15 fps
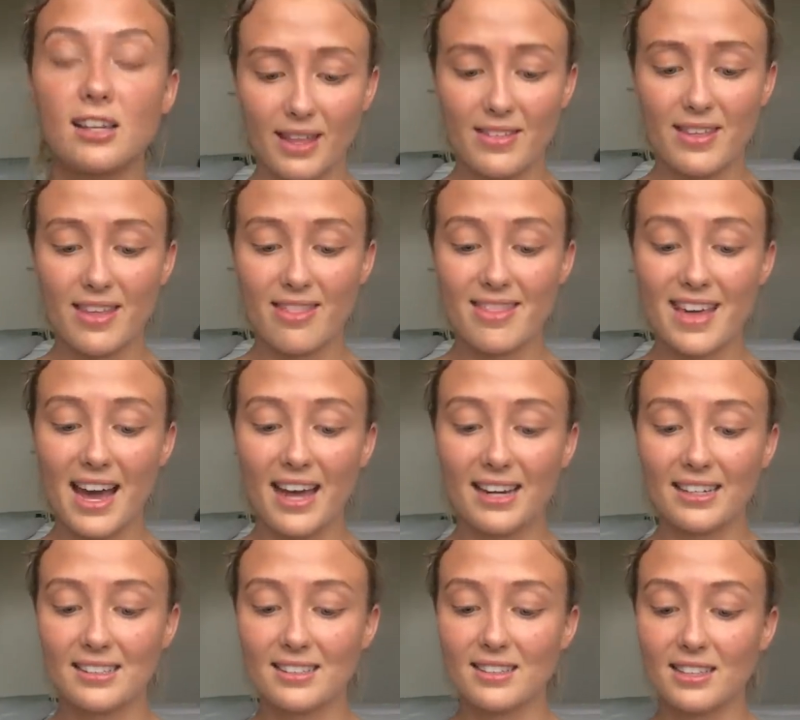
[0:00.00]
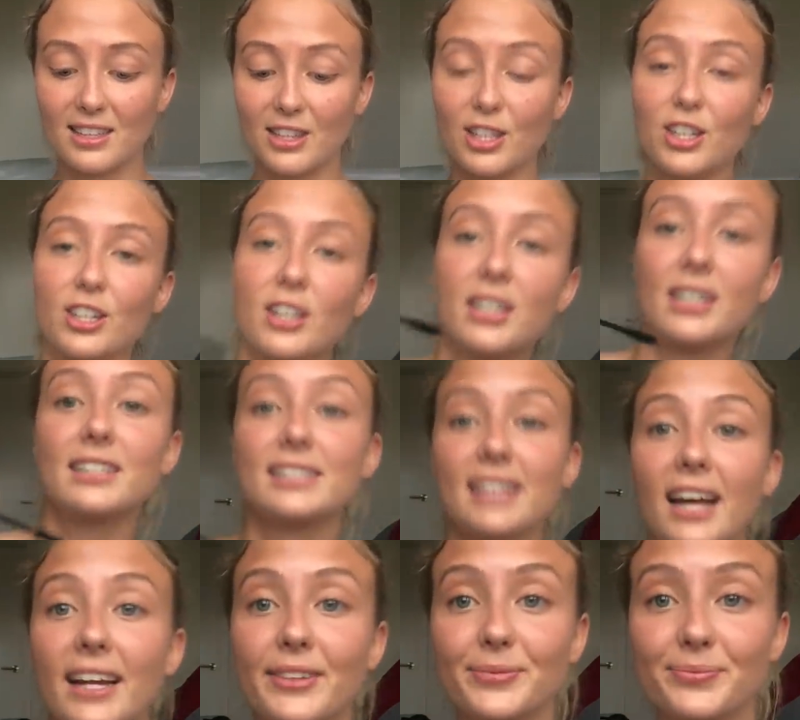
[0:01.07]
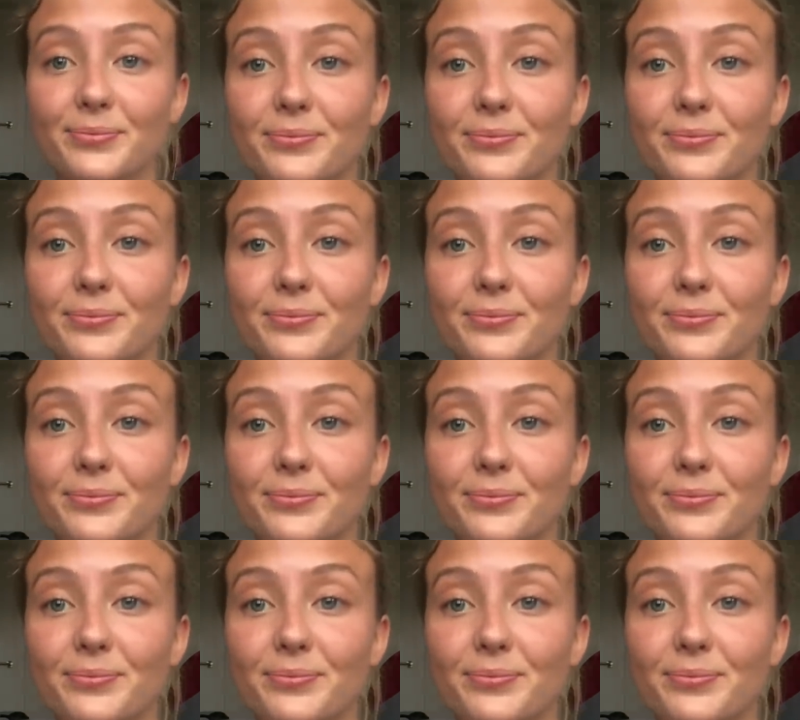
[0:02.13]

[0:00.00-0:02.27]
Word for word: and then that is the look done.